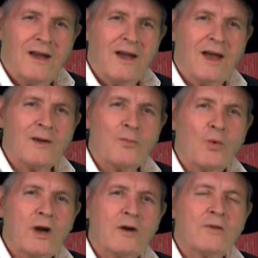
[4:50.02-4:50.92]
And
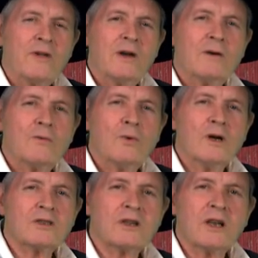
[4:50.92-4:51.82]
where there
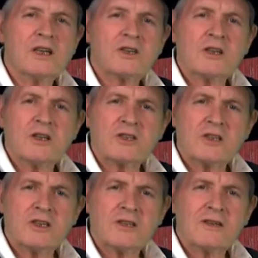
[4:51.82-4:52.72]
was
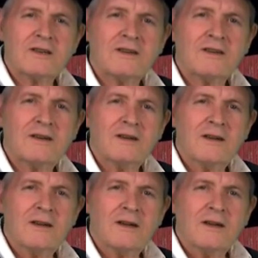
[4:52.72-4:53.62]
listlessness,
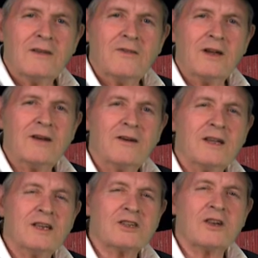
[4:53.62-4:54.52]
there
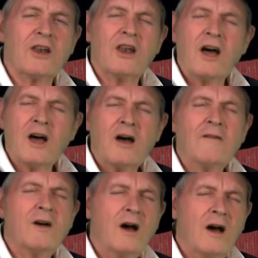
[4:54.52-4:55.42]
is
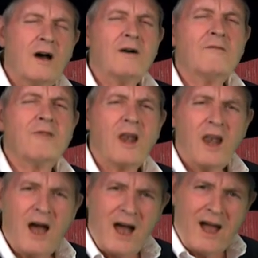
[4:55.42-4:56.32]
love of
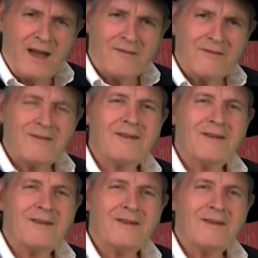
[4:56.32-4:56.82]
life